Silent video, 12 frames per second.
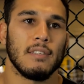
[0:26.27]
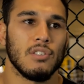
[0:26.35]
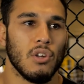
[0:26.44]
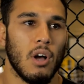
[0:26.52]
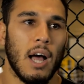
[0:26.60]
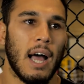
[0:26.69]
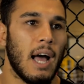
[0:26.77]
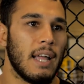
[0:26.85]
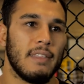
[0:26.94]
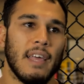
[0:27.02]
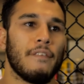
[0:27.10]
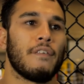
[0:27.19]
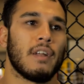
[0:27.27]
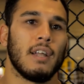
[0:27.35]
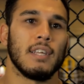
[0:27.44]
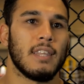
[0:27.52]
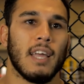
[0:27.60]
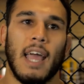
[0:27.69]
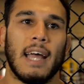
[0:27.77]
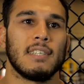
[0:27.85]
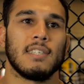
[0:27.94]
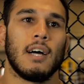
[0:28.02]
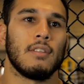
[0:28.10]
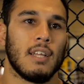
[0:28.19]
So I definitely think hands
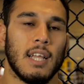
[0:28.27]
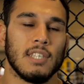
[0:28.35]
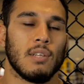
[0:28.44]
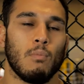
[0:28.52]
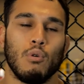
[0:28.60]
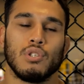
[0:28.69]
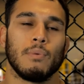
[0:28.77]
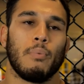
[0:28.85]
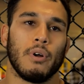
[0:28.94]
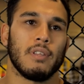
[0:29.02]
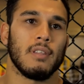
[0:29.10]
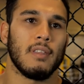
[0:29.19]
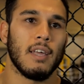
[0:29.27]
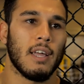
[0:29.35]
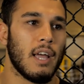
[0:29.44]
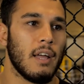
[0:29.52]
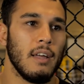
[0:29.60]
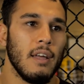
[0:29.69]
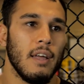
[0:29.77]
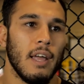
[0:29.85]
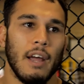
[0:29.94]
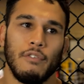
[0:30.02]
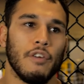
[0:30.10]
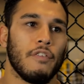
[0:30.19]
down that that's the most important thing
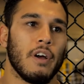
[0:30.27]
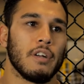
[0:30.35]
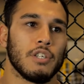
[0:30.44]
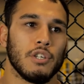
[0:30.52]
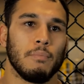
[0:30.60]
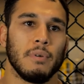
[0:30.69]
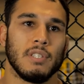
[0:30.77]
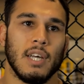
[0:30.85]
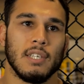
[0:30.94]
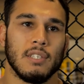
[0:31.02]
every fighter should possess.